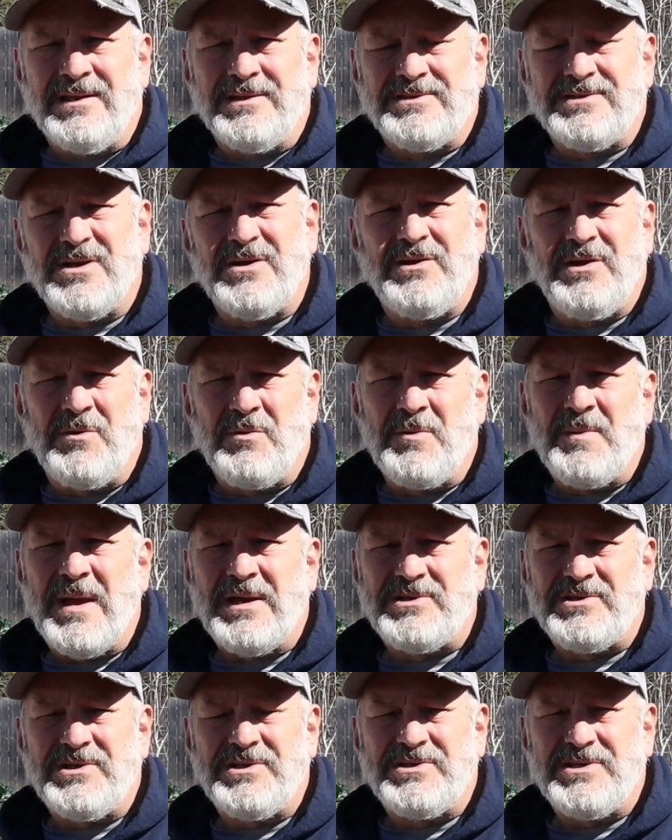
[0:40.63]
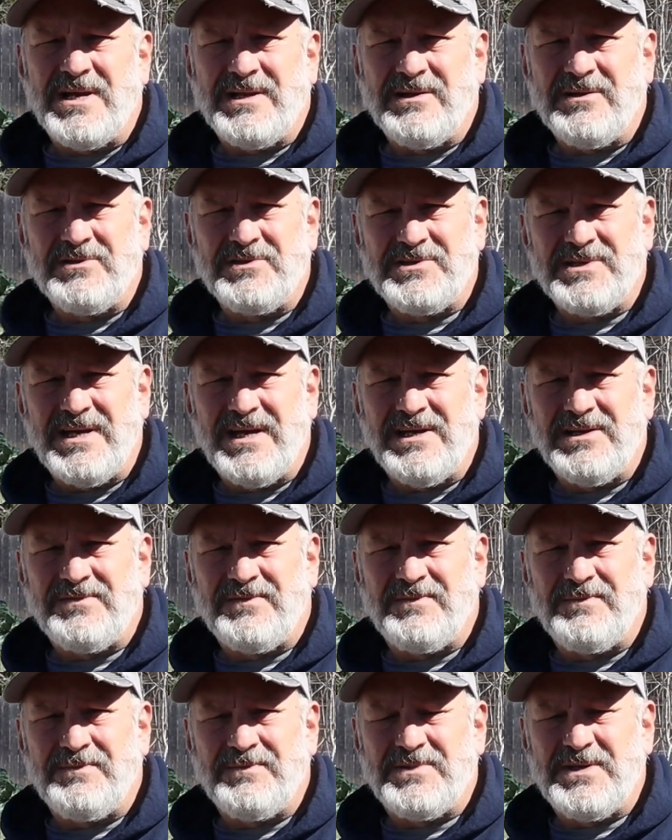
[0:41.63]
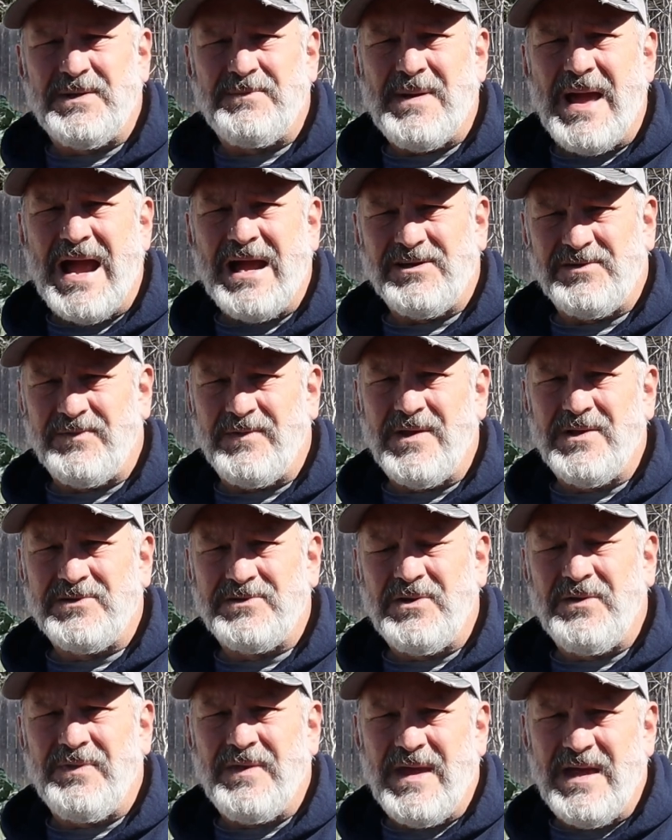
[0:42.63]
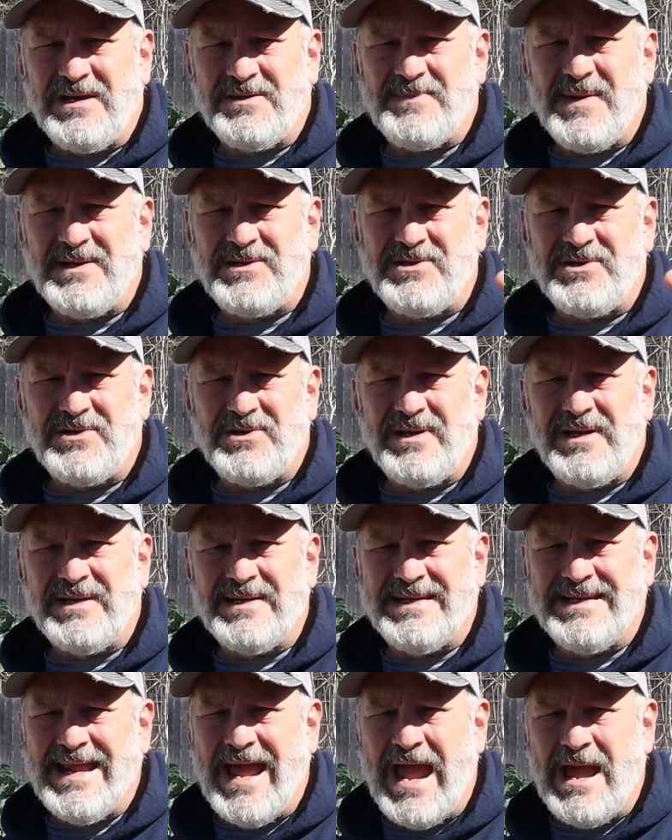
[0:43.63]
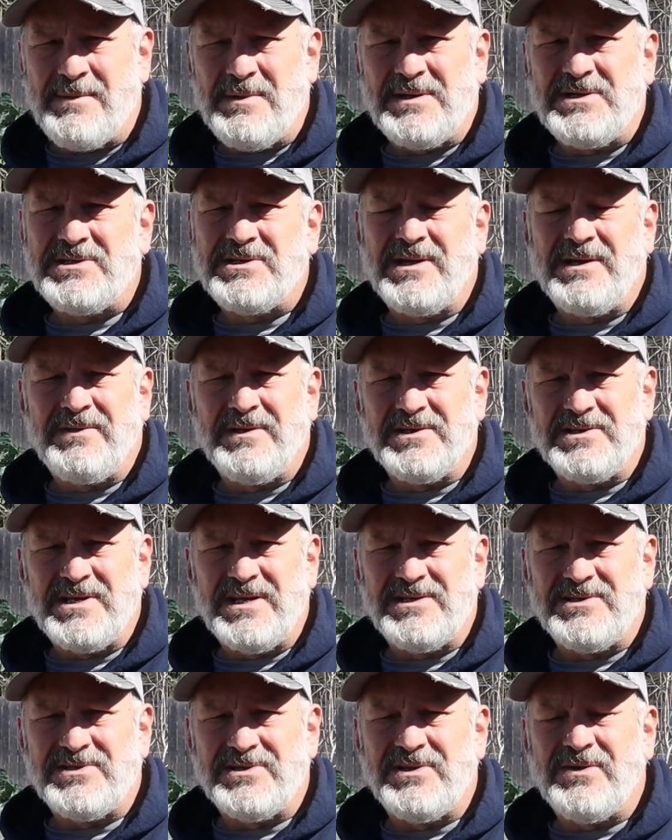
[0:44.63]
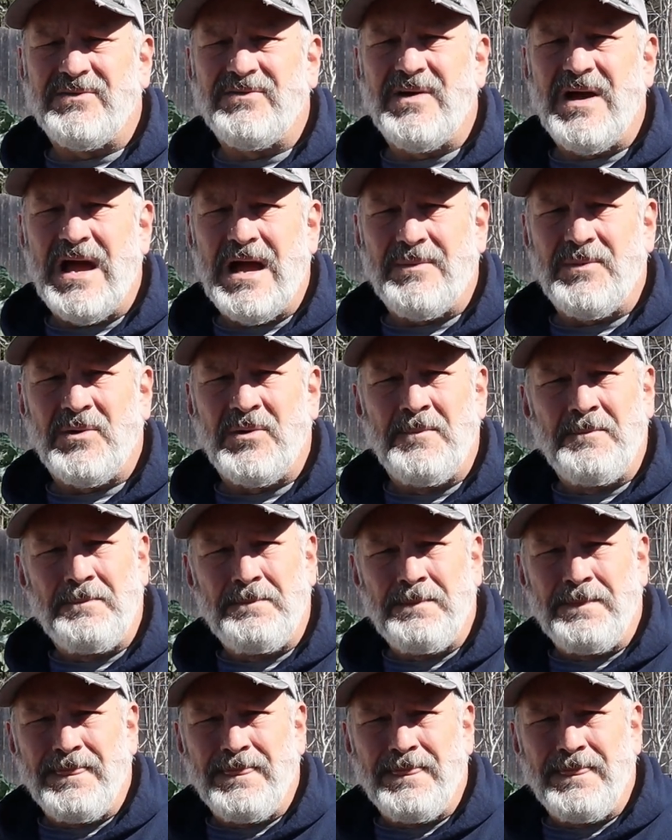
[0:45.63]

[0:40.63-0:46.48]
So you want to make sure you check those seeds, seed packets for those two things. Make sure it isn't damaged. The seeds are still viable.